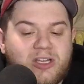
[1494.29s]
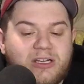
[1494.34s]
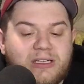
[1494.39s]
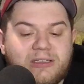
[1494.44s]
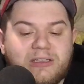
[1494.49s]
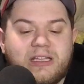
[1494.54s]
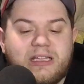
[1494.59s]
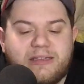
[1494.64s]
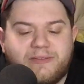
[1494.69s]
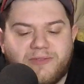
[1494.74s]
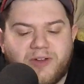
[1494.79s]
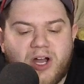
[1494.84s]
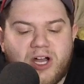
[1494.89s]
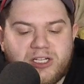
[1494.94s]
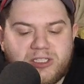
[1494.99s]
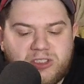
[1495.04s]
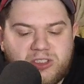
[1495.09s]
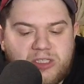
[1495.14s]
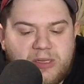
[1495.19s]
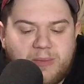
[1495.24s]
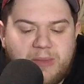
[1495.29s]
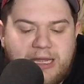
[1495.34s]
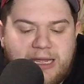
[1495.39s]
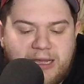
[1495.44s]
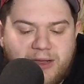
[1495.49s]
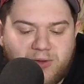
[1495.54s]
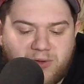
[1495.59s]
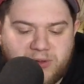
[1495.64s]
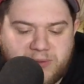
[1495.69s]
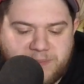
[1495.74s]
gonna live on
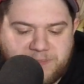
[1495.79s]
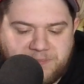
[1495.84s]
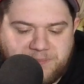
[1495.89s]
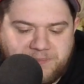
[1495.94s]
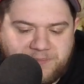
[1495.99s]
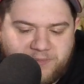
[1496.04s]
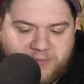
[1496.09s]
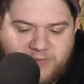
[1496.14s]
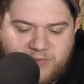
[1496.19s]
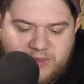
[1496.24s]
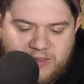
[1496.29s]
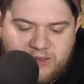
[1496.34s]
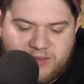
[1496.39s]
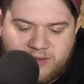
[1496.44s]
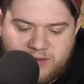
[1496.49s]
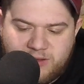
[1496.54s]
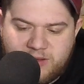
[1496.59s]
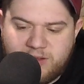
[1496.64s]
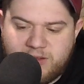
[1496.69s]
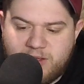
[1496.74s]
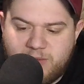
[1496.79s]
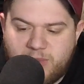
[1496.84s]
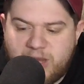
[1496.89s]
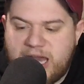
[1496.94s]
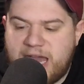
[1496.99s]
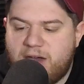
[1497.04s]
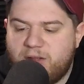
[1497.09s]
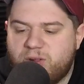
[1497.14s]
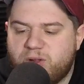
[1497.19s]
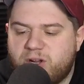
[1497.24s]
somehow, but
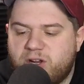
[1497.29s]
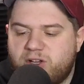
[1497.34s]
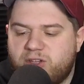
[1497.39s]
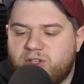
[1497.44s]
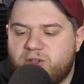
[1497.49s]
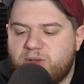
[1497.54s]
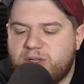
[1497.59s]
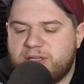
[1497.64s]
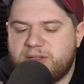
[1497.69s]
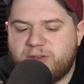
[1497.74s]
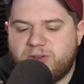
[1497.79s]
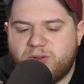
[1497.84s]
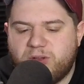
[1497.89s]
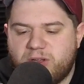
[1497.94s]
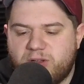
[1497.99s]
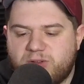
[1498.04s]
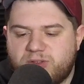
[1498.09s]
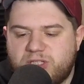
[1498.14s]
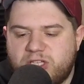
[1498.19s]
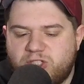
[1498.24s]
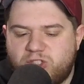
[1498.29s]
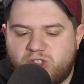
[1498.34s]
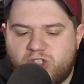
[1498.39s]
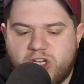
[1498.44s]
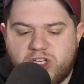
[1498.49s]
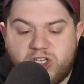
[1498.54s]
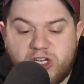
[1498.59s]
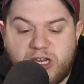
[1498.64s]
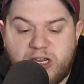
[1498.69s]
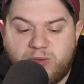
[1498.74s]
how they're gonna do it, who knows? It's
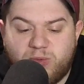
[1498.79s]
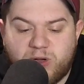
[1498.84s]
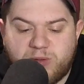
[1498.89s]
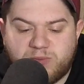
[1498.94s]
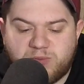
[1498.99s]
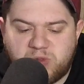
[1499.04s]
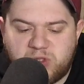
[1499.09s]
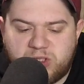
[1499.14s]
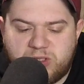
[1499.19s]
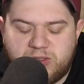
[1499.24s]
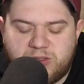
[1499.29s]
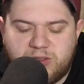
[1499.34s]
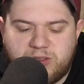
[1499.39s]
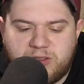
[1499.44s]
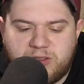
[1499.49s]
J.J. Abrams.